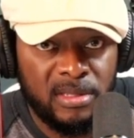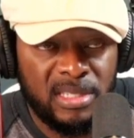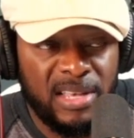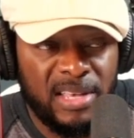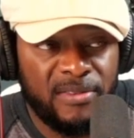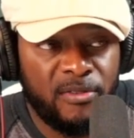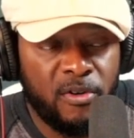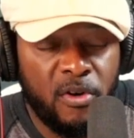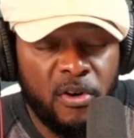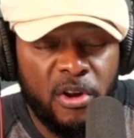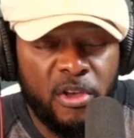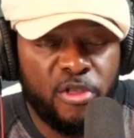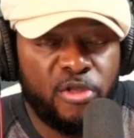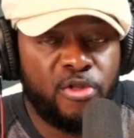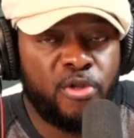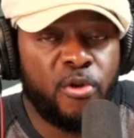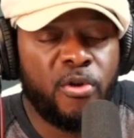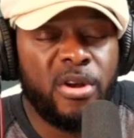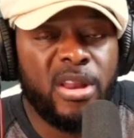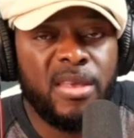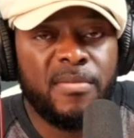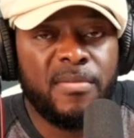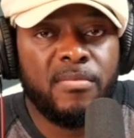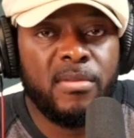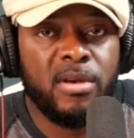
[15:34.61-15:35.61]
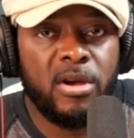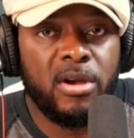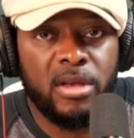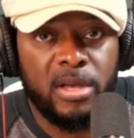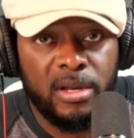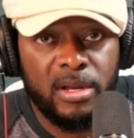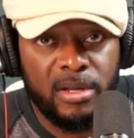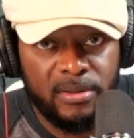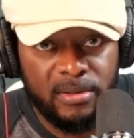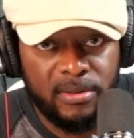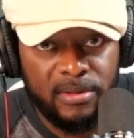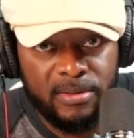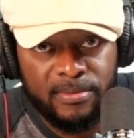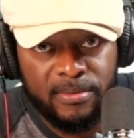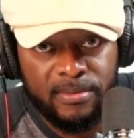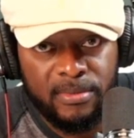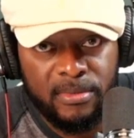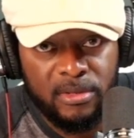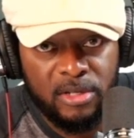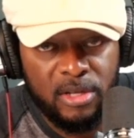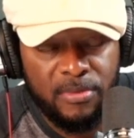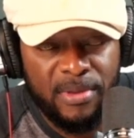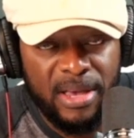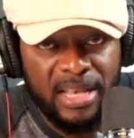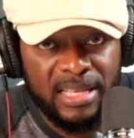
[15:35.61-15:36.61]
730 million
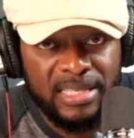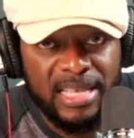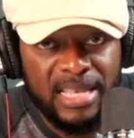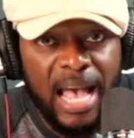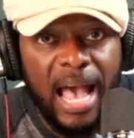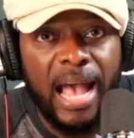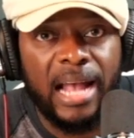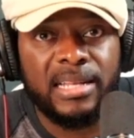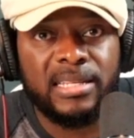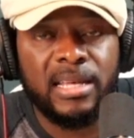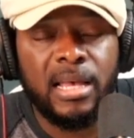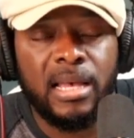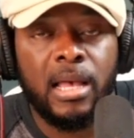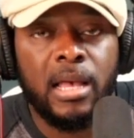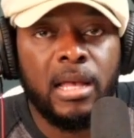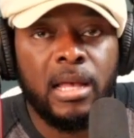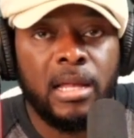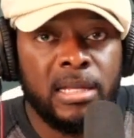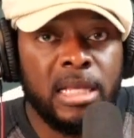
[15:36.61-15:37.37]
to be exact.